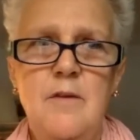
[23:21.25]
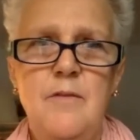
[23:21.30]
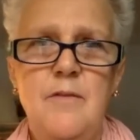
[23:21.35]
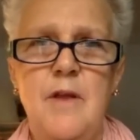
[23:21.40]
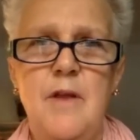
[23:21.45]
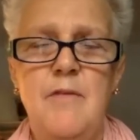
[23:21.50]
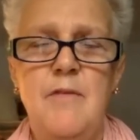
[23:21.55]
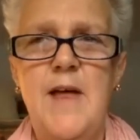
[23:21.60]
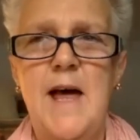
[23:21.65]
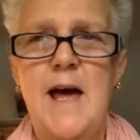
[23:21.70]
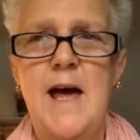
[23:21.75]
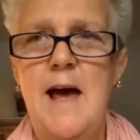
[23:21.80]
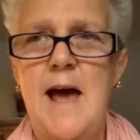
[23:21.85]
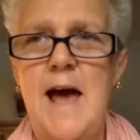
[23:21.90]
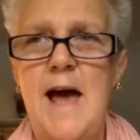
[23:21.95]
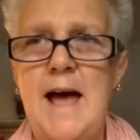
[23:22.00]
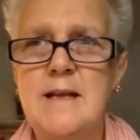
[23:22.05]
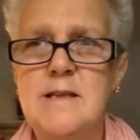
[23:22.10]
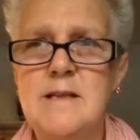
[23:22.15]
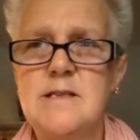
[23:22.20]
that
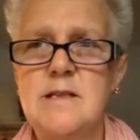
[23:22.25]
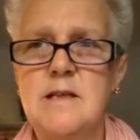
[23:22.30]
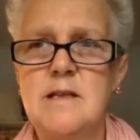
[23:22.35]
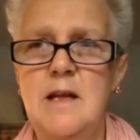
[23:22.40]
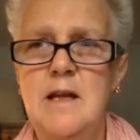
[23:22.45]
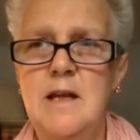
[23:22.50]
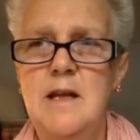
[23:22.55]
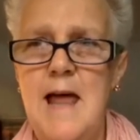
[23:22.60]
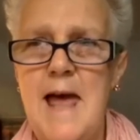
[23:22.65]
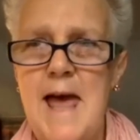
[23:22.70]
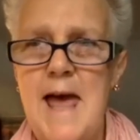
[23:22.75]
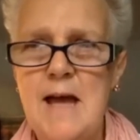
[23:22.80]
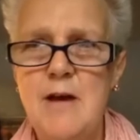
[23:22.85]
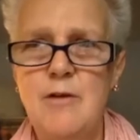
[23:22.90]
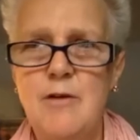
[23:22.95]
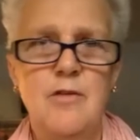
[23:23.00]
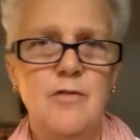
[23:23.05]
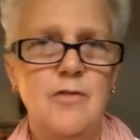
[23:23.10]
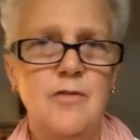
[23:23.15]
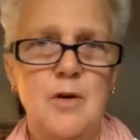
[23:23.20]
adds a
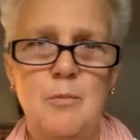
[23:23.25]
layer of